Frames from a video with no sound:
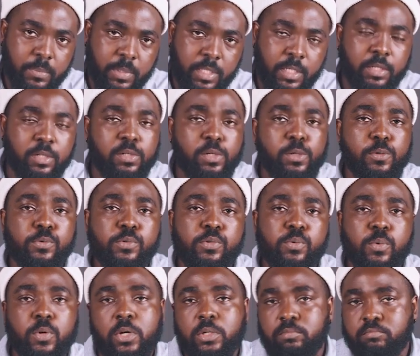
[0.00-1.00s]
It
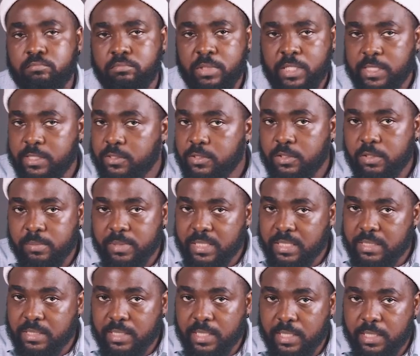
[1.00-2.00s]
includes what needs to be
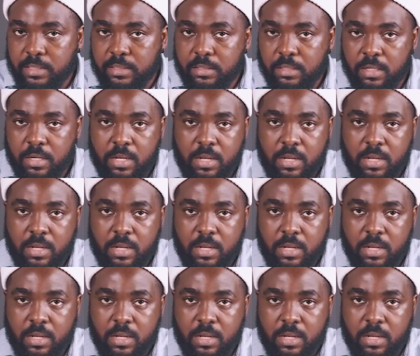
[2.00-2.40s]
designed,